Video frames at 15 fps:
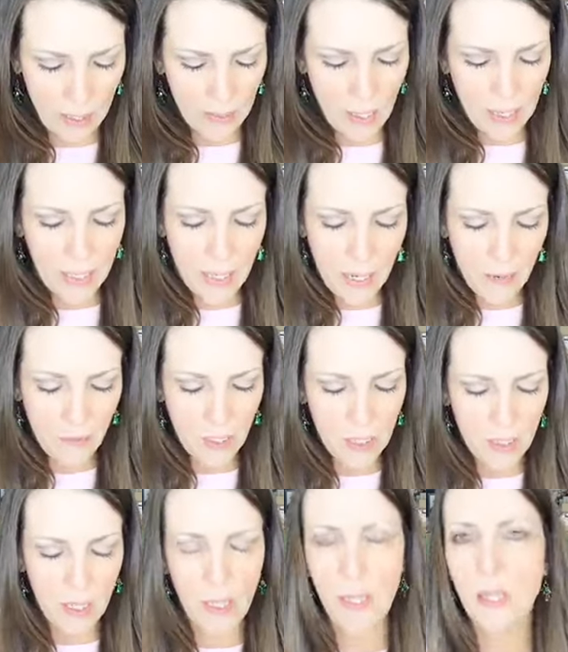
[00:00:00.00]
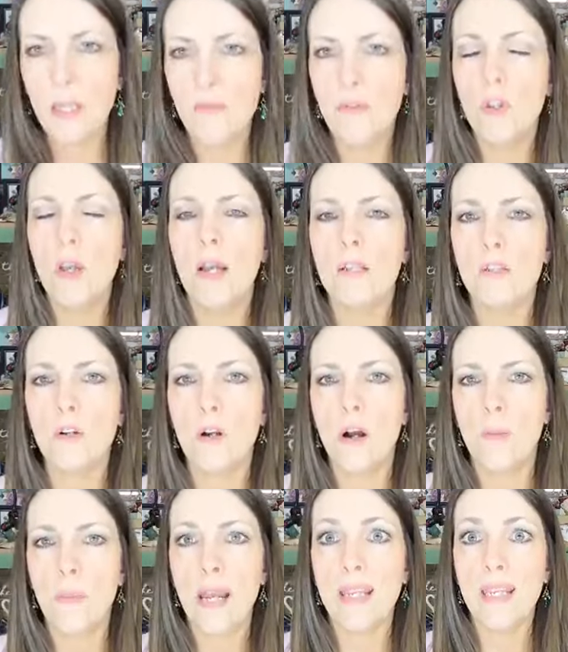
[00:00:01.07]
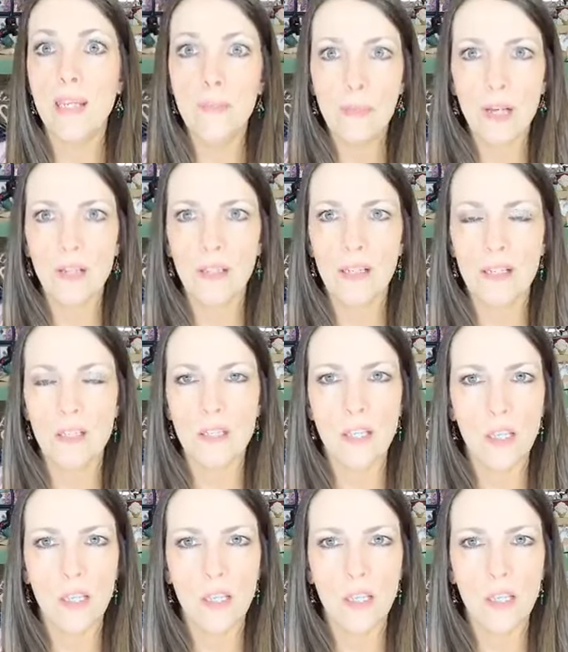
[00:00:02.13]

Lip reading: And like everything, if you guys are on my email list,